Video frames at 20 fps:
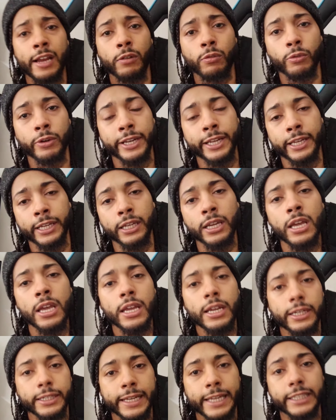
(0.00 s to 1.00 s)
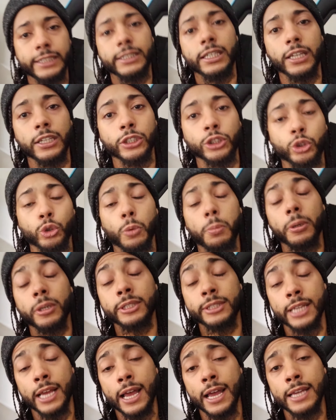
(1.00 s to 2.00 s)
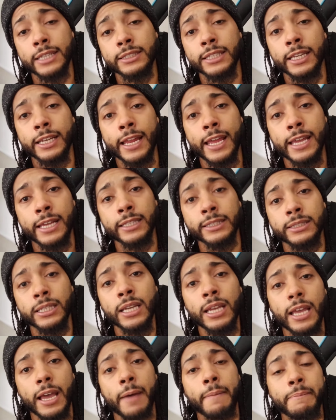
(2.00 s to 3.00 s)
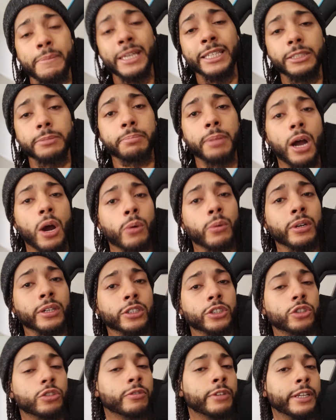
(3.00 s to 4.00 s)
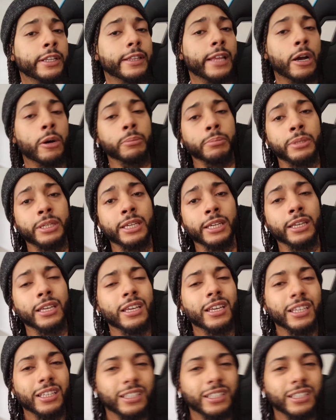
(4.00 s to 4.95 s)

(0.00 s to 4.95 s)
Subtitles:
that ring that's supersized and has immense power and strength, albeit,